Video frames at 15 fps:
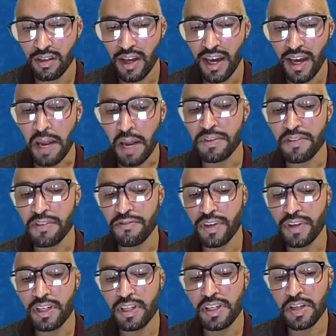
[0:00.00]
And I'm
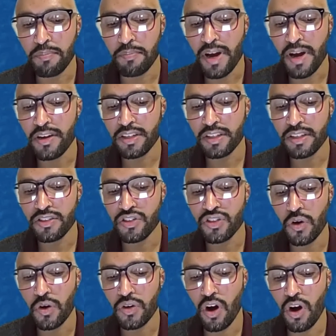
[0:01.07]
defeating America's
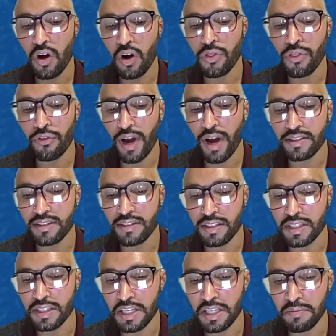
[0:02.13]
so-called threats
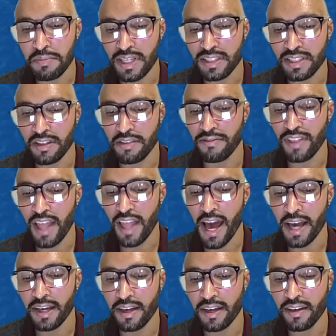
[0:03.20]
and enemies, and the
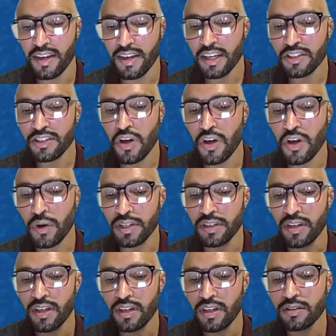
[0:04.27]
flag is going
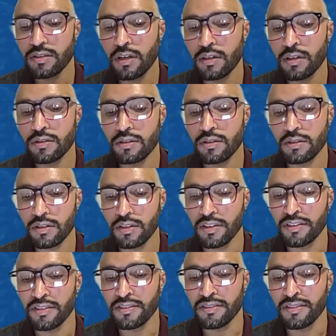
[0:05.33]
dun, dun,
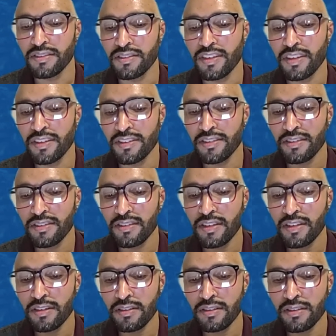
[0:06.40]
dun, dun,
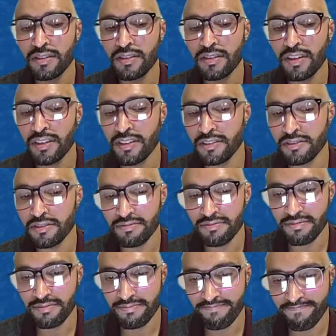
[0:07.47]
dun,
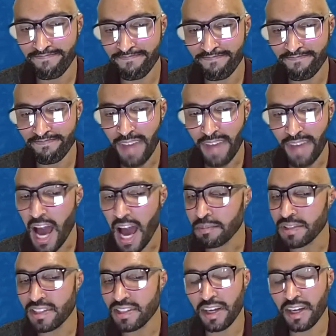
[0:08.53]
dun. I'm
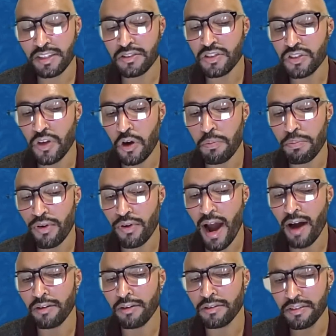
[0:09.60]
standing so
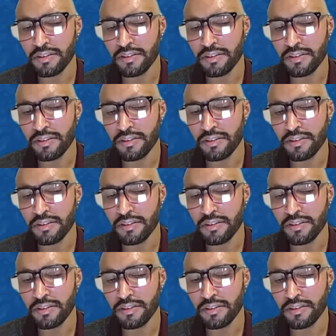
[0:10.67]
proud.